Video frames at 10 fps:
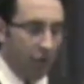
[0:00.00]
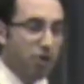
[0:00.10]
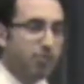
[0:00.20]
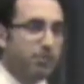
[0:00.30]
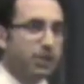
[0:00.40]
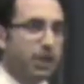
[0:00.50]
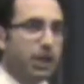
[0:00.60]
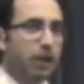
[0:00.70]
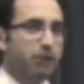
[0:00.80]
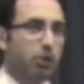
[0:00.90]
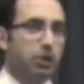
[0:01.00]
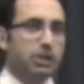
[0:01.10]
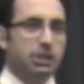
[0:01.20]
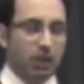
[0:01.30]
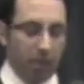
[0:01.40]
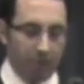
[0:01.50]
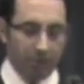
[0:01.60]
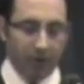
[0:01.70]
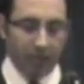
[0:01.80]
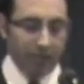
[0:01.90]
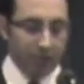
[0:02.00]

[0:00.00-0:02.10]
I remember thinking, of course, I'm a Rocky